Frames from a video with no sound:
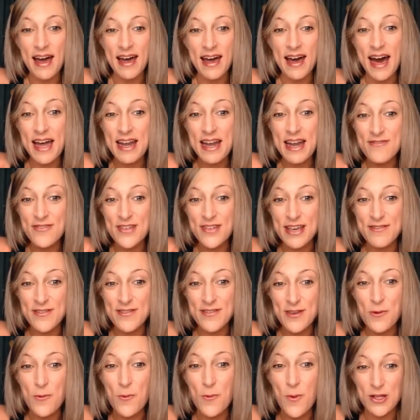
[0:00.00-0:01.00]
kind of give
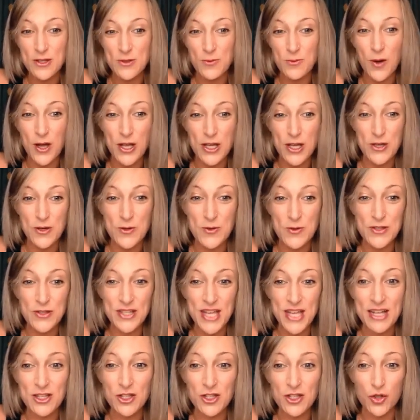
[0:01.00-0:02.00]
you what you
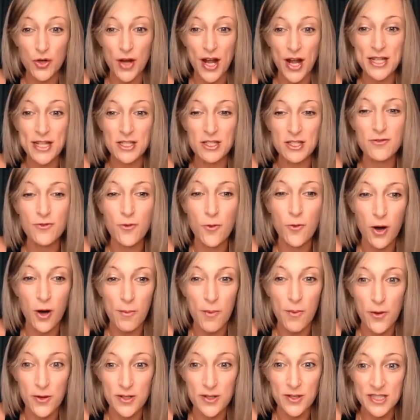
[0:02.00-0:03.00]
said,
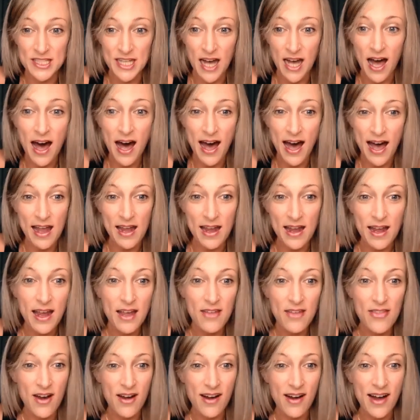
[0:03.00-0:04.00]
transform or die.
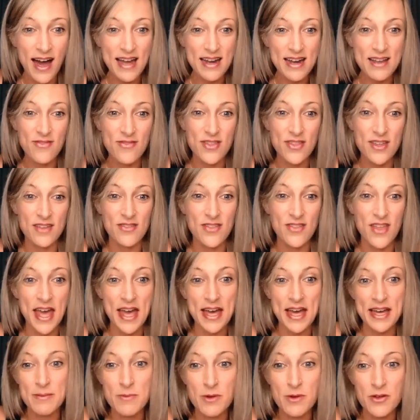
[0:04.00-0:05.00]
They're kind of the
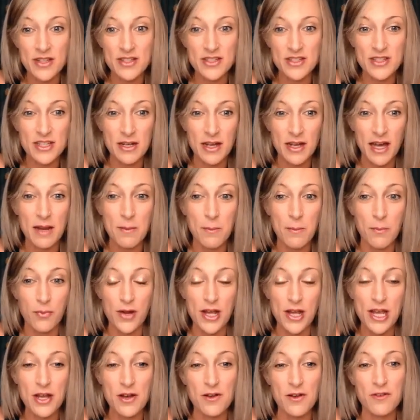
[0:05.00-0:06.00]
animal that's going to kind of
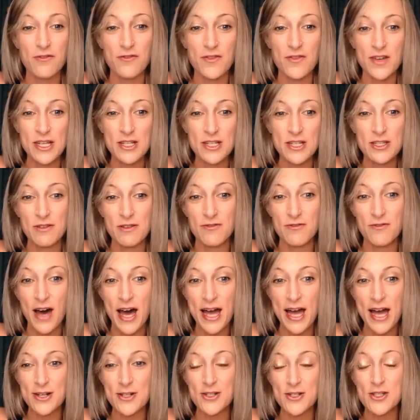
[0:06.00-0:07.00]
bring your feet to the
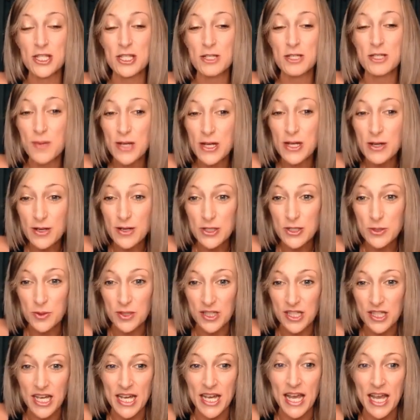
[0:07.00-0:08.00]
fire
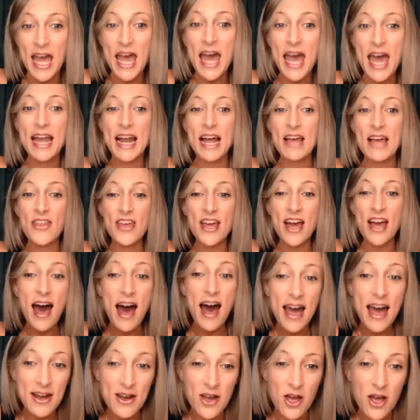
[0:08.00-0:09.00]
spiritually. And I think
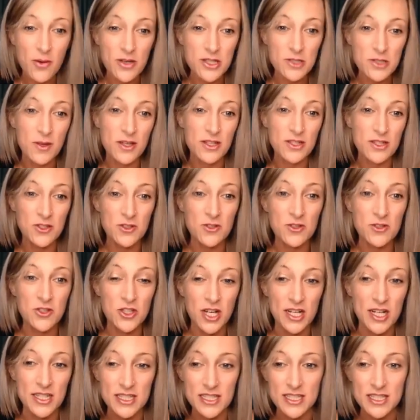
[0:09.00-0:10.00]
I know, as well as you,
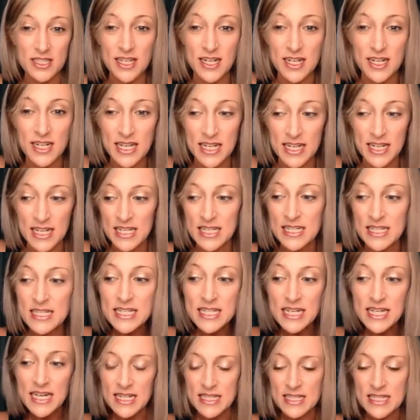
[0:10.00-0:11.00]
Chanti, studying in
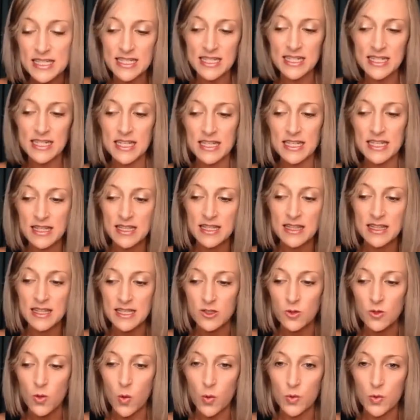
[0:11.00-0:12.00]
India and studying
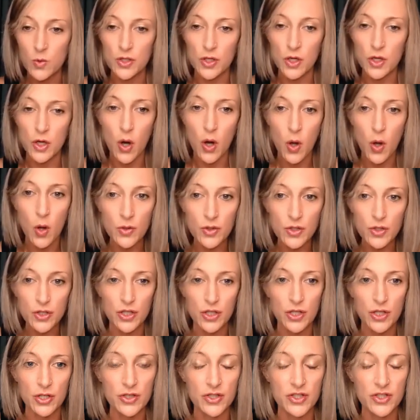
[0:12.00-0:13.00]
these older
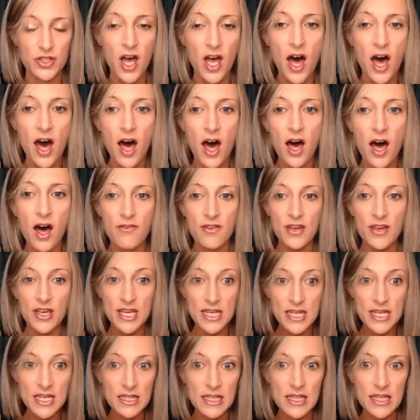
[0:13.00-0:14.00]
cultures of
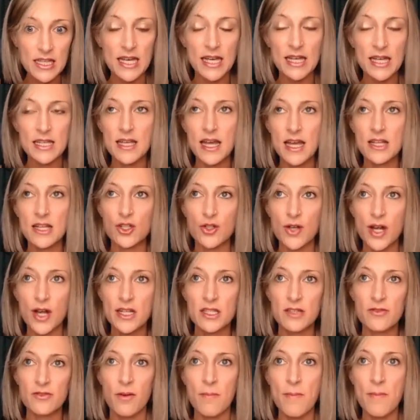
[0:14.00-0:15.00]
healing and
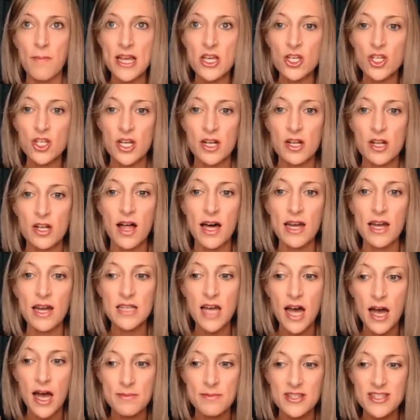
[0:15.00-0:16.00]
transformation, a lot of
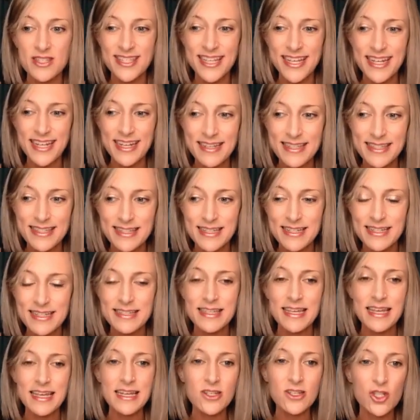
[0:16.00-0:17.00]
times
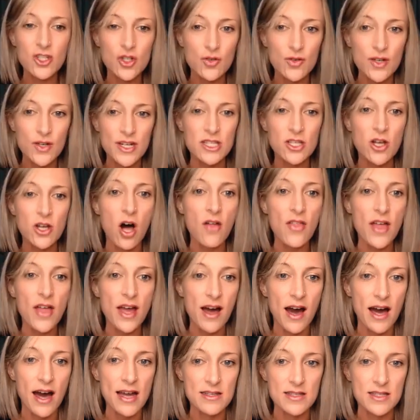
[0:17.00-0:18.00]
sicknesses, injuries, all
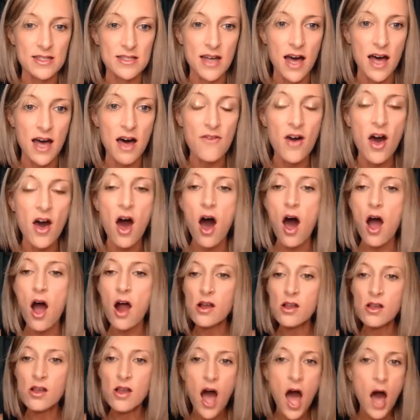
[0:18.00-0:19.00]
that kind of stuff
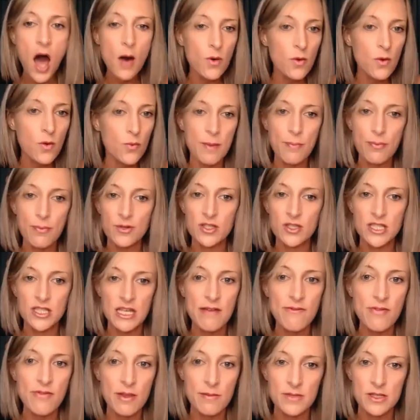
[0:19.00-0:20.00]
are not what we
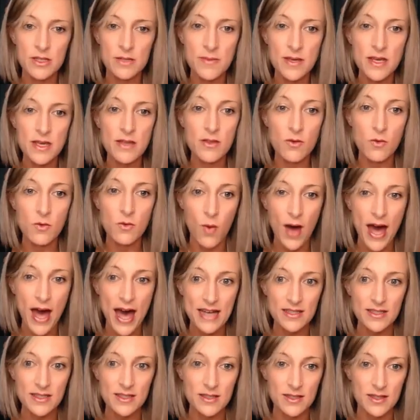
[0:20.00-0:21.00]
perceive them to be in the
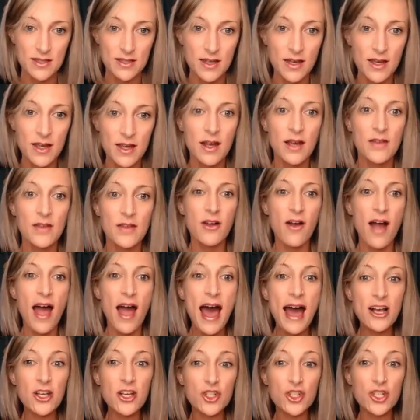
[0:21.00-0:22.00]
West. They're
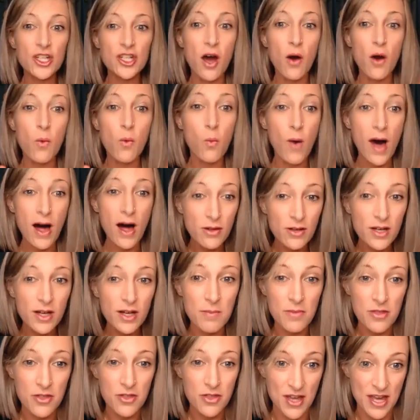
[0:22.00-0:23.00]
actually a
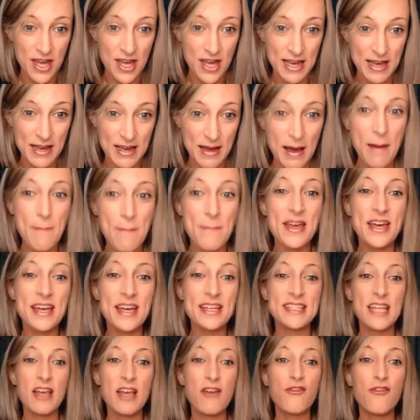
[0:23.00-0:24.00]
welcome thing
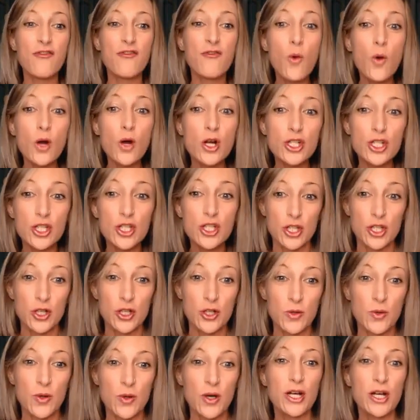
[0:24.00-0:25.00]
because they force
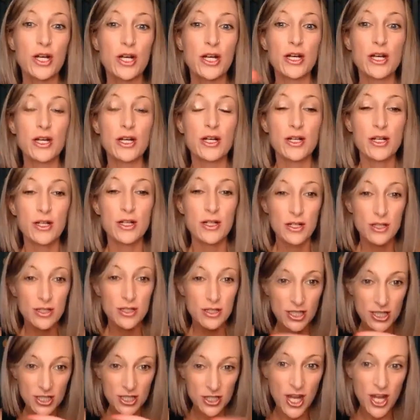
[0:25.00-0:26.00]
you
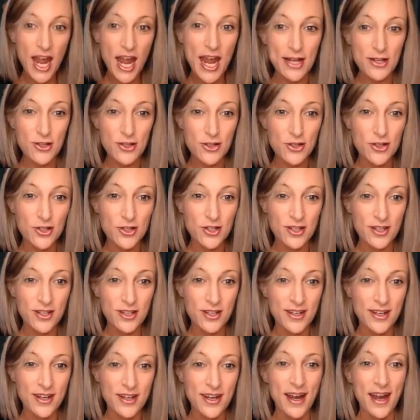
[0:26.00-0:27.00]
to change.
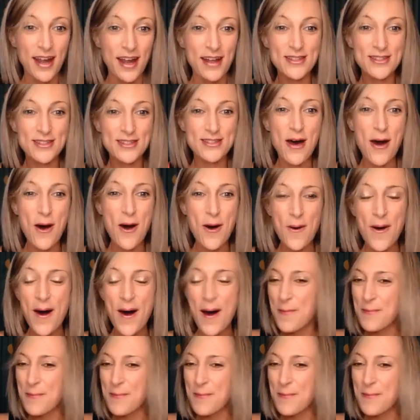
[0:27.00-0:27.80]
And so